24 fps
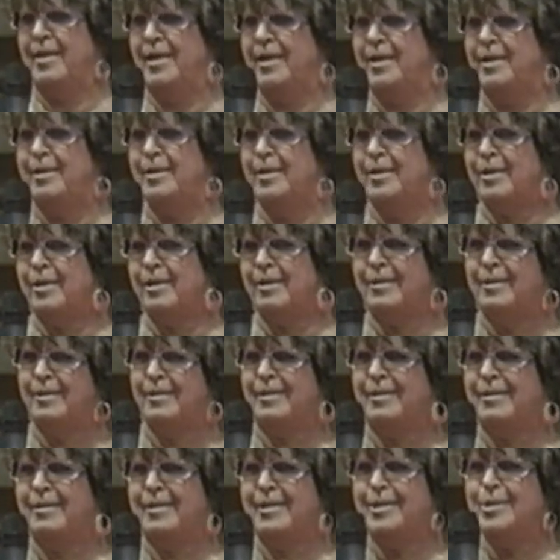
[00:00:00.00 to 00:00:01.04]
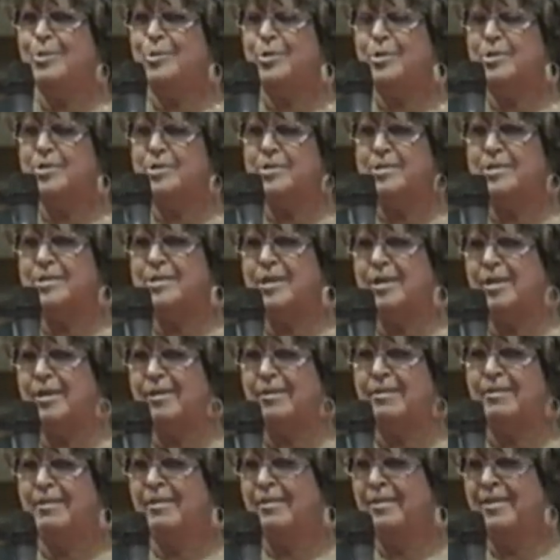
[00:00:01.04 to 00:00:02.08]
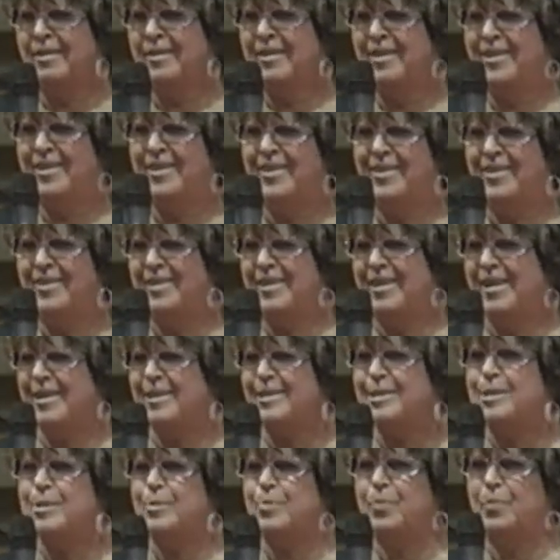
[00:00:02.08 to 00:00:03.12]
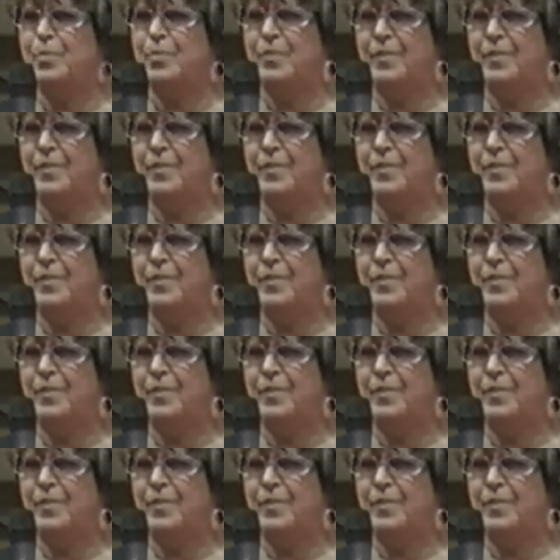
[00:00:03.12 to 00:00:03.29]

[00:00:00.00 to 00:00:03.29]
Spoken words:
And in introducing our next